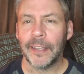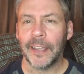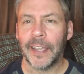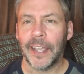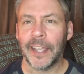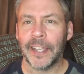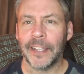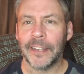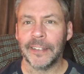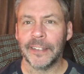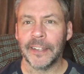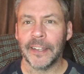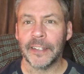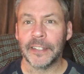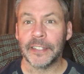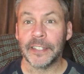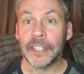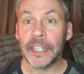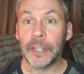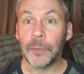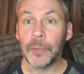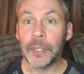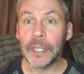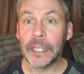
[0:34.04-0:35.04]
And uh,
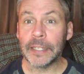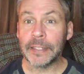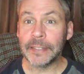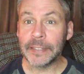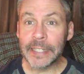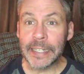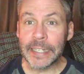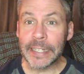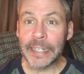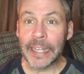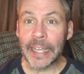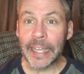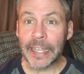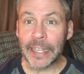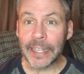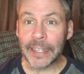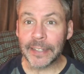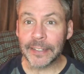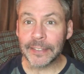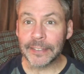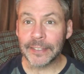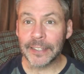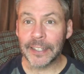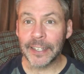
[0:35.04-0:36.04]
today we did D Day,
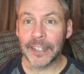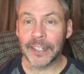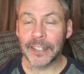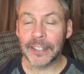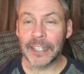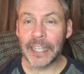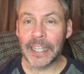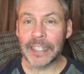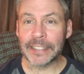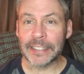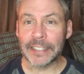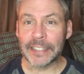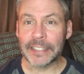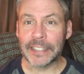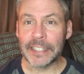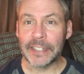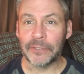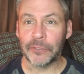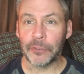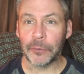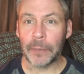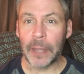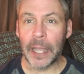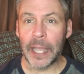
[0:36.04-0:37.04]
a classic scene
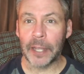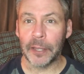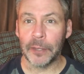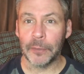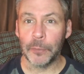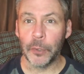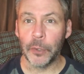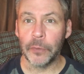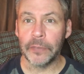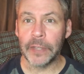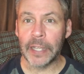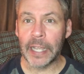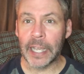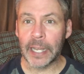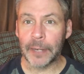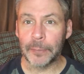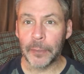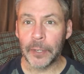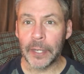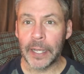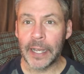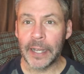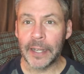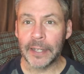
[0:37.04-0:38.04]
from at the movie
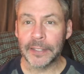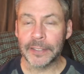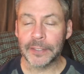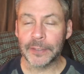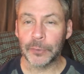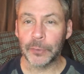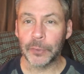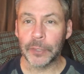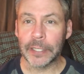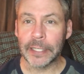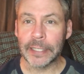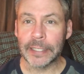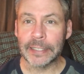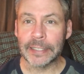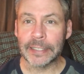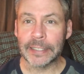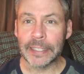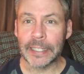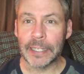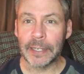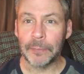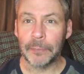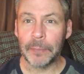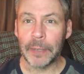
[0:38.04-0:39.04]
Animal House where he's
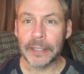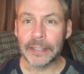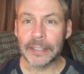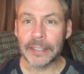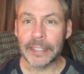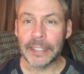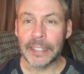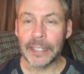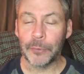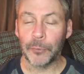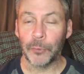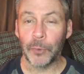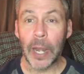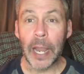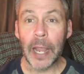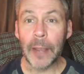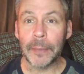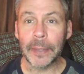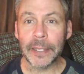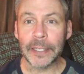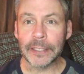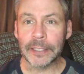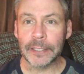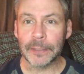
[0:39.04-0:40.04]
uh, about to hit
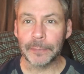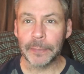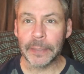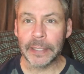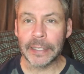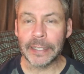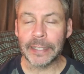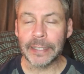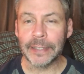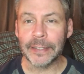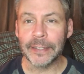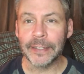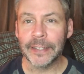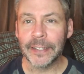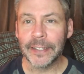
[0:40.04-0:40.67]
ramming speed.